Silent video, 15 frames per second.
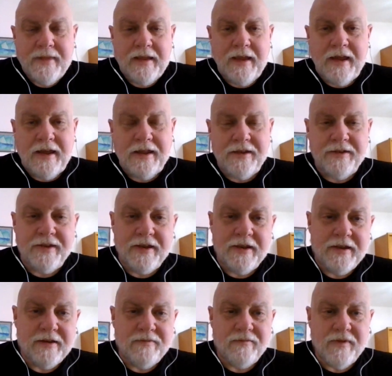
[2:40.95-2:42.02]
and
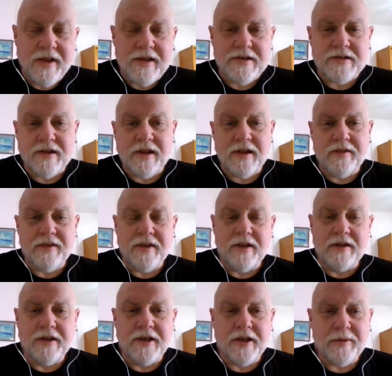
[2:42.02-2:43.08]
the invasion and the
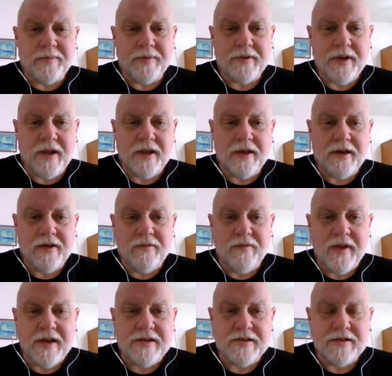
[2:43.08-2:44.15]
lead up and
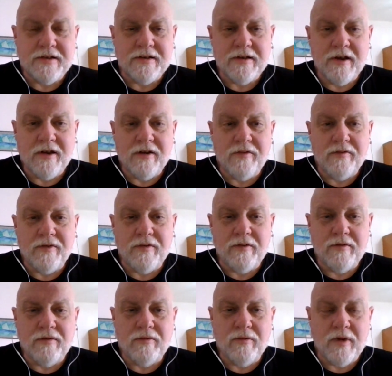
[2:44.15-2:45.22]
invasion of
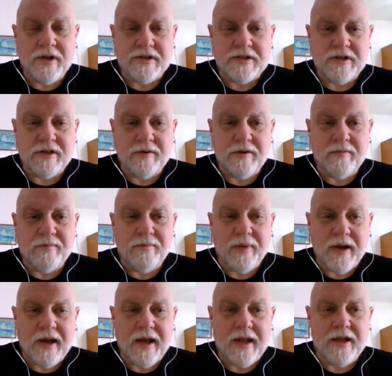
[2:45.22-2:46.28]
Russia
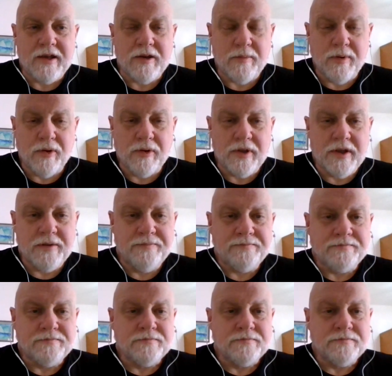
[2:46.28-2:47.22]
by Napoleon.